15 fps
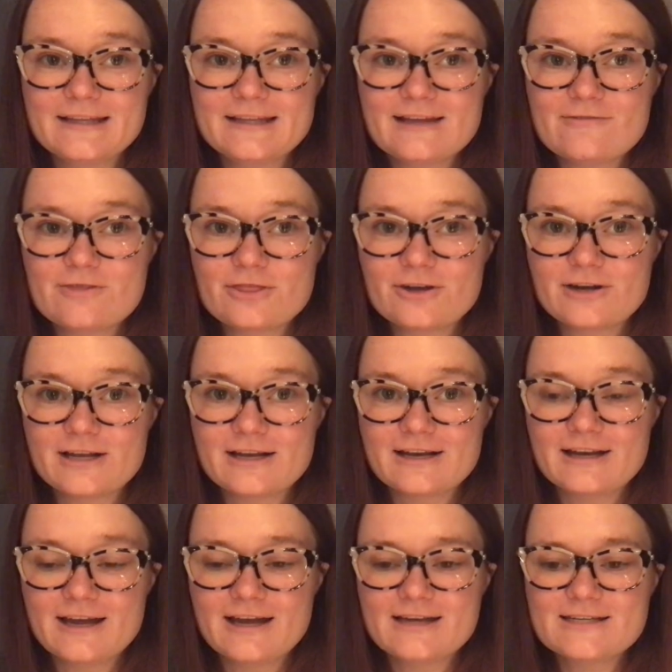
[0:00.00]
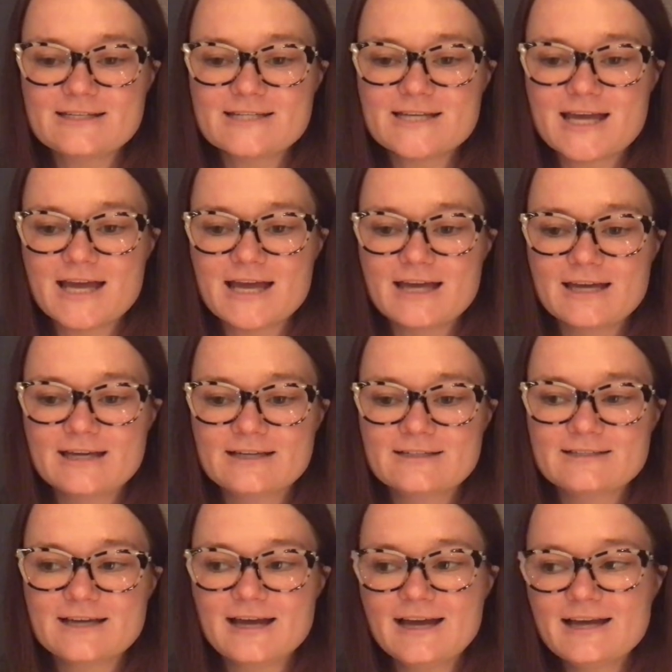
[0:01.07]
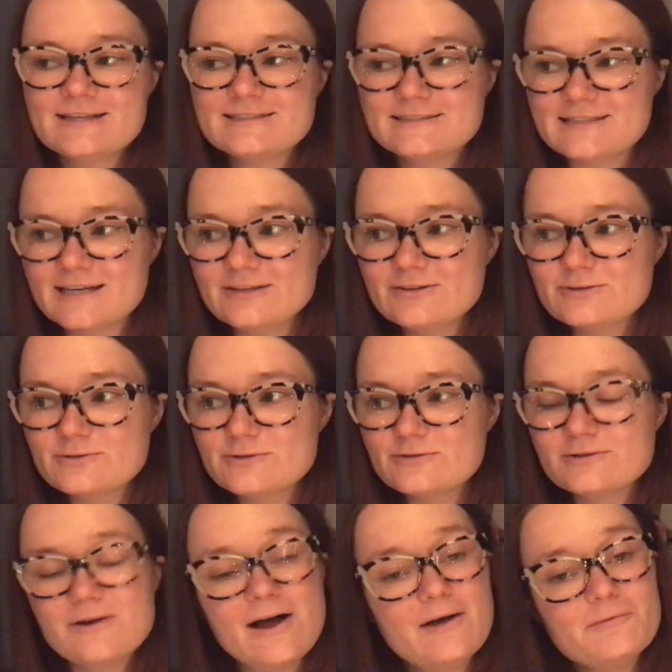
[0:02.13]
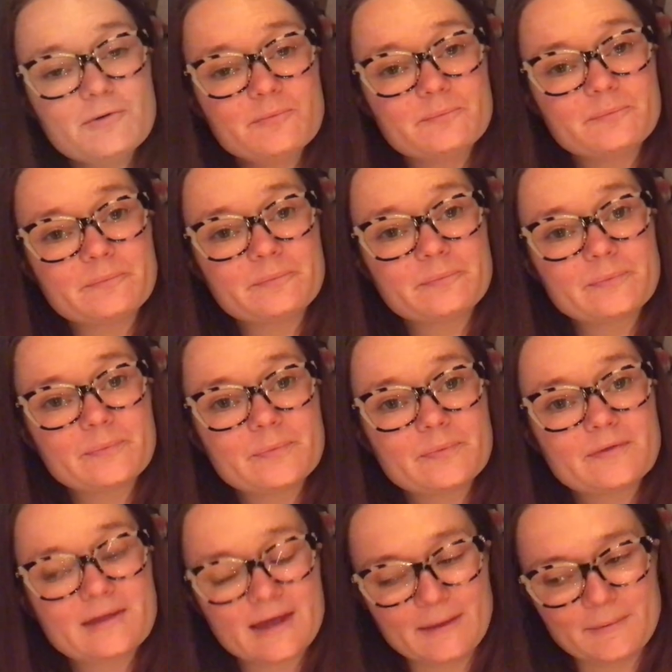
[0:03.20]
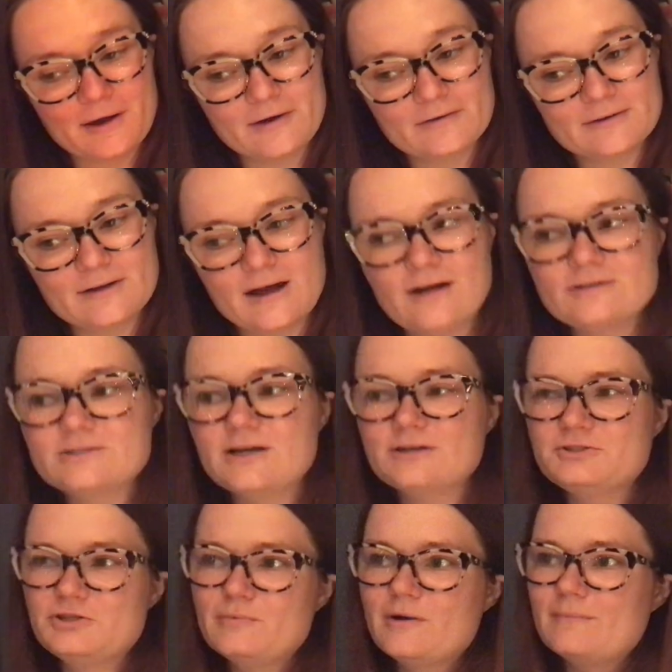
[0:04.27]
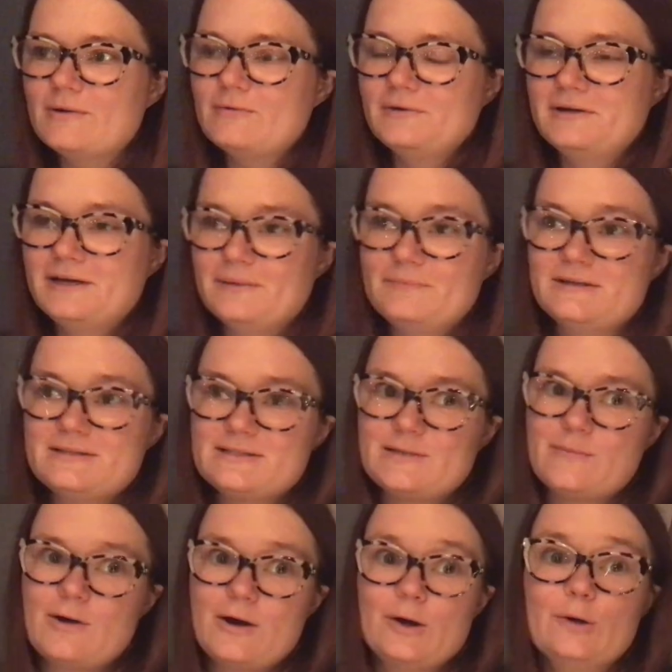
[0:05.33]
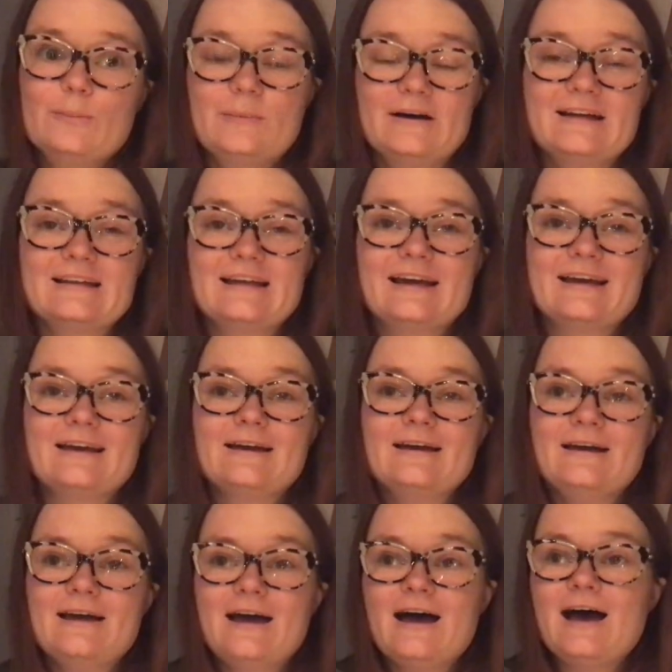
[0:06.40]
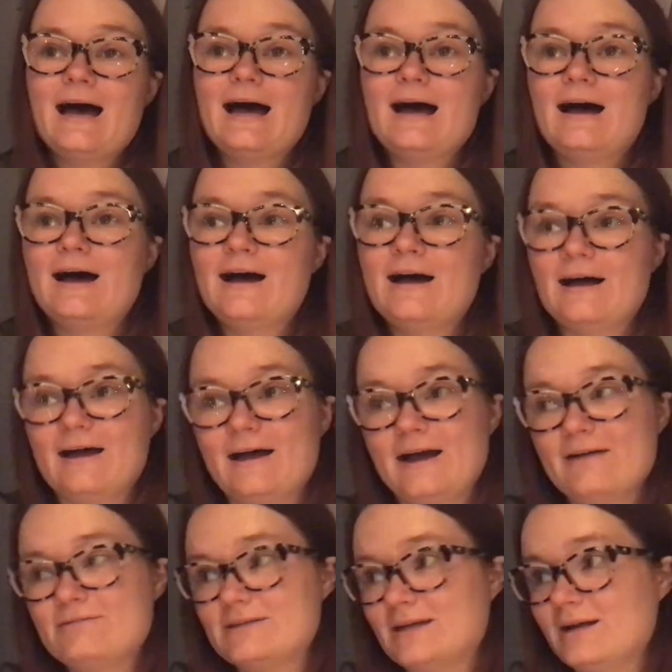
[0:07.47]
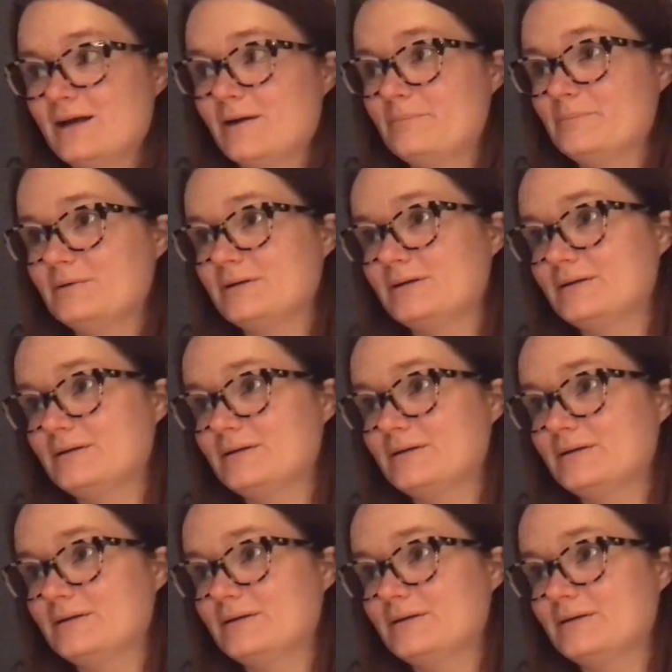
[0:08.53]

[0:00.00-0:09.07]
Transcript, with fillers: 11:30 at night, and Taylor Swift's new album came out. I'll talk to you about my reading updates tomorrow, but like uh, I have to get up